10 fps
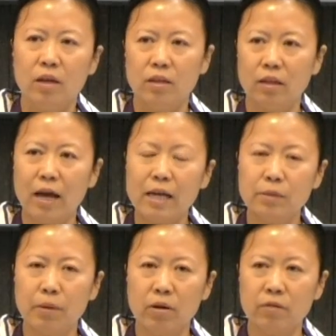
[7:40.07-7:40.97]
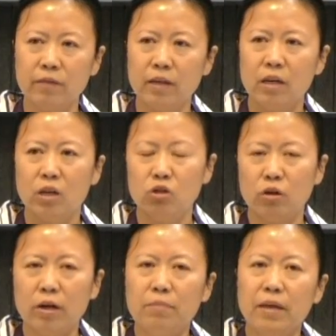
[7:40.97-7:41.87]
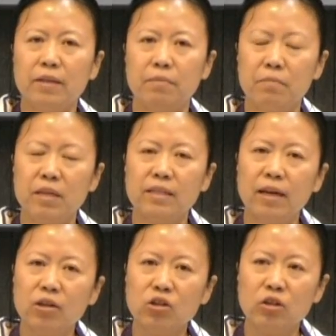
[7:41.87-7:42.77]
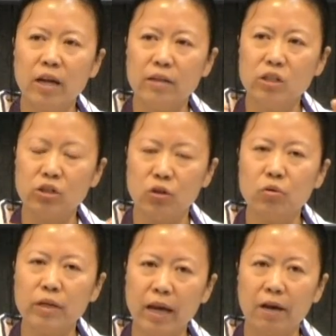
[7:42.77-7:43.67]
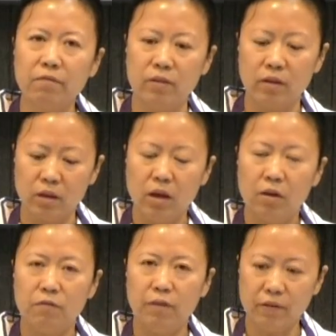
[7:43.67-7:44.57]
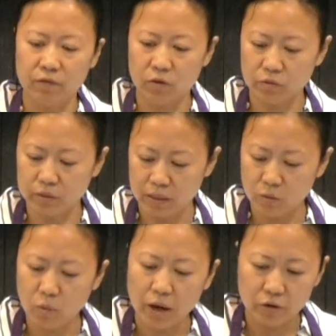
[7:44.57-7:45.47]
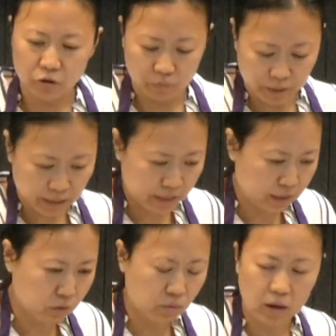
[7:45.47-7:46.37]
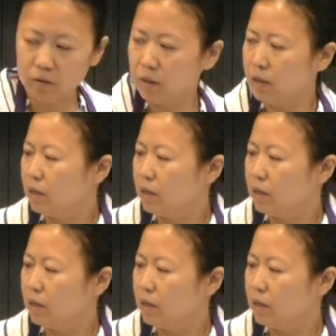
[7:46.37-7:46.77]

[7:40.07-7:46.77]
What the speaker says: The last part of it is trying to make the meat tender and slowly have the flavor goes in while you're baking as well.